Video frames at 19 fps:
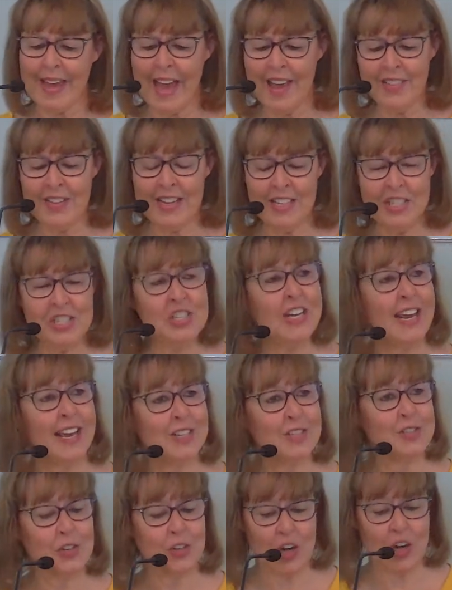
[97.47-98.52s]
And then she
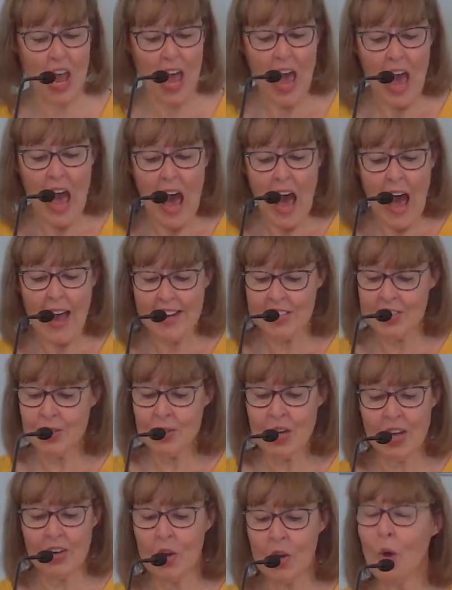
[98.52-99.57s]
answered, I
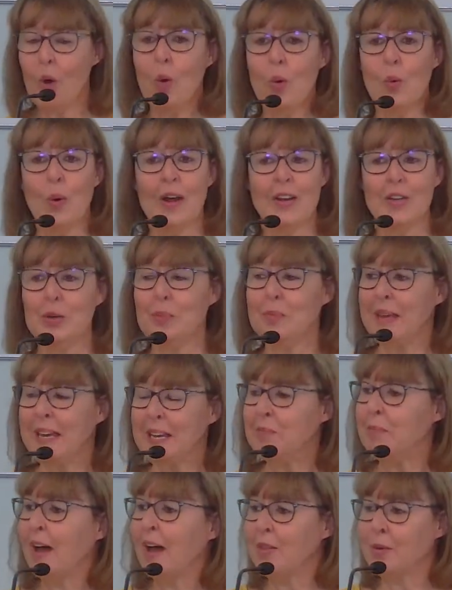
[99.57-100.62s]
do not know what you
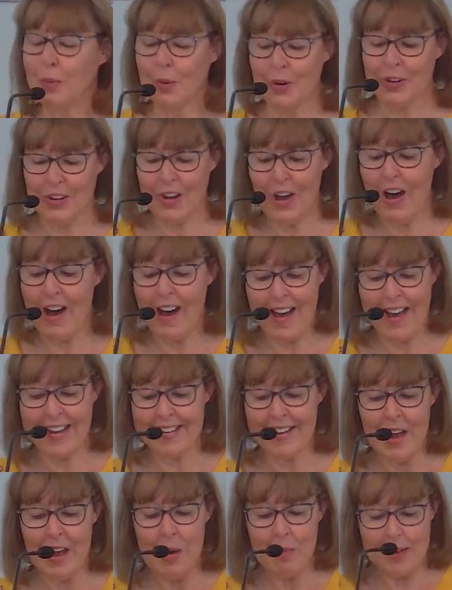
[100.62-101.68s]
mean by the word God,